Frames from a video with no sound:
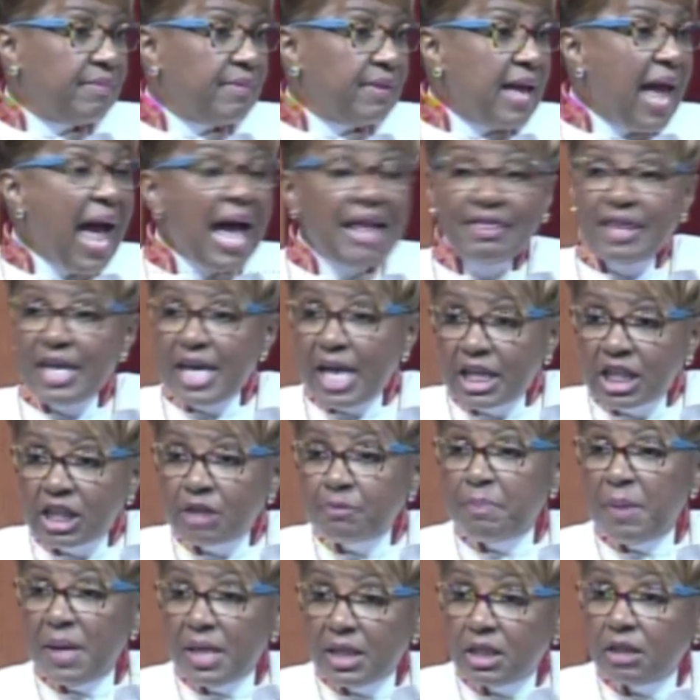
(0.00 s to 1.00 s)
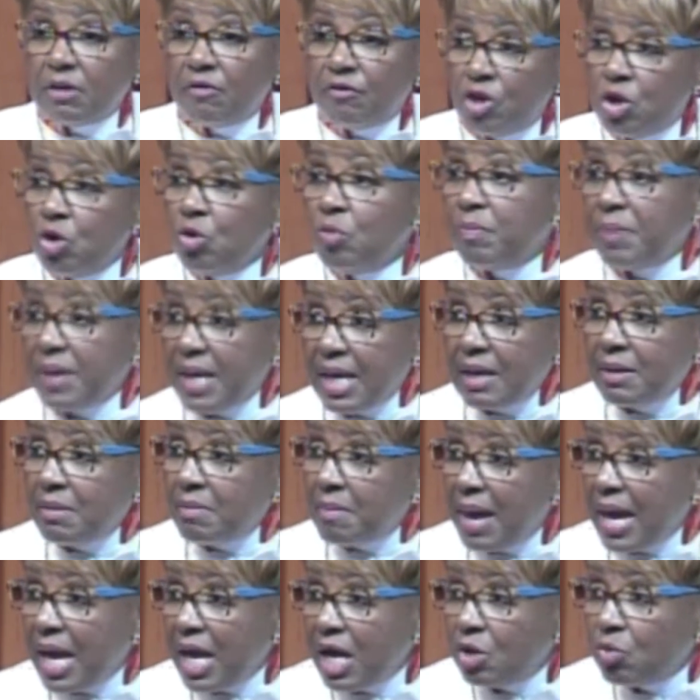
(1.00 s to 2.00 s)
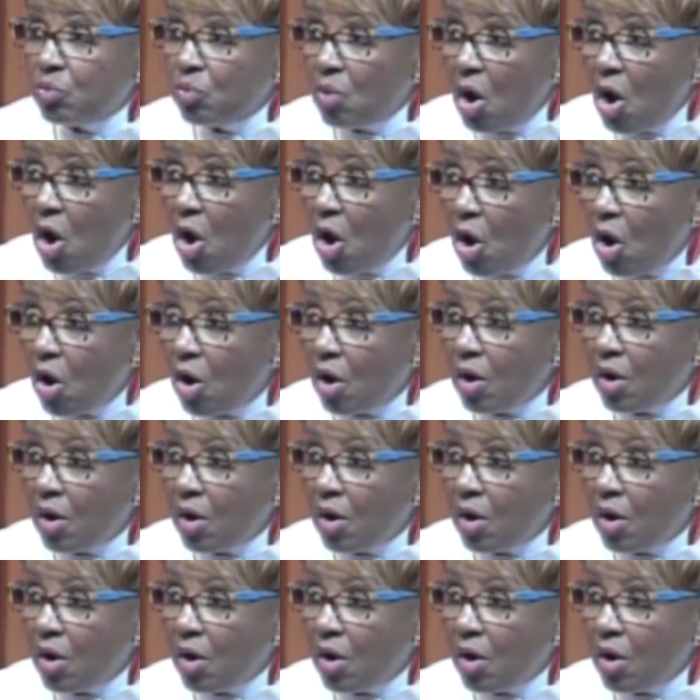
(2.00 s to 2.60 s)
at the expense of you being made wrong.